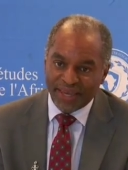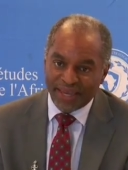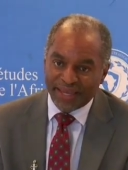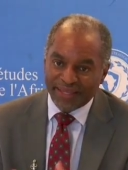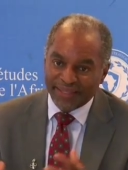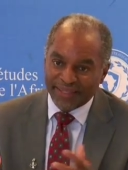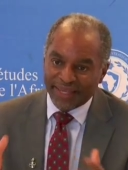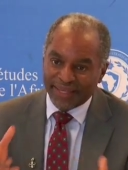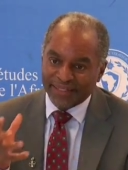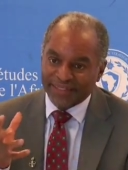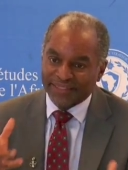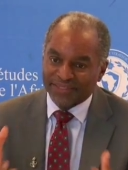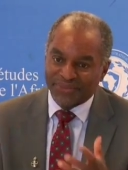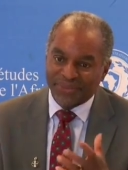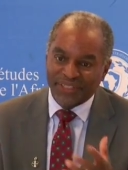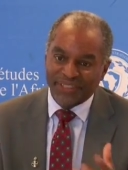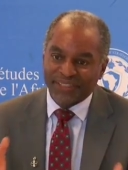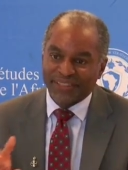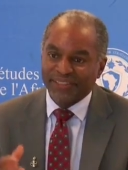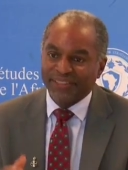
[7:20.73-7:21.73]
and that has
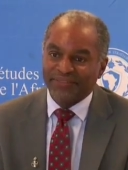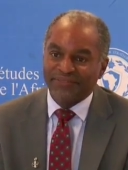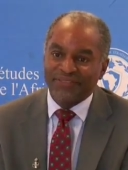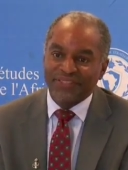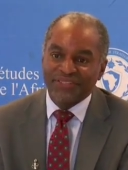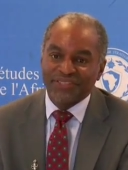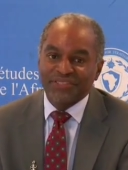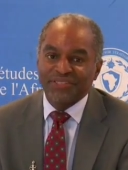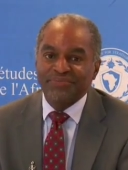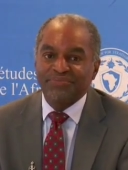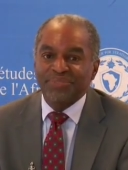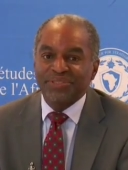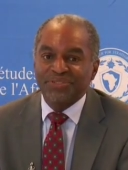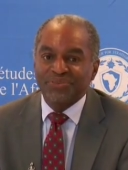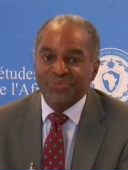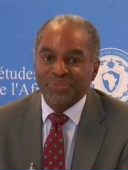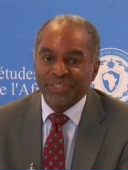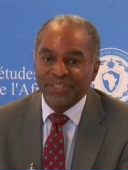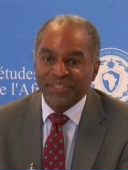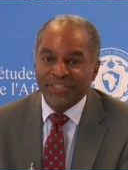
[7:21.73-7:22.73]
created a division
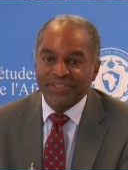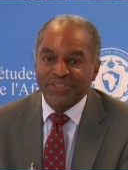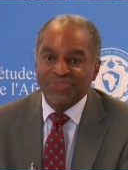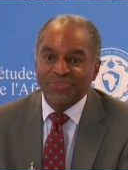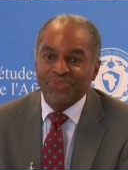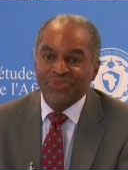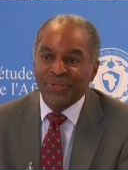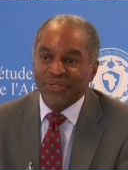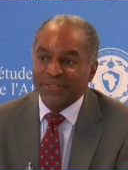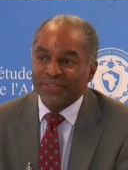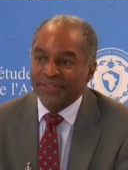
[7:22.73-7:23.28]
between the two,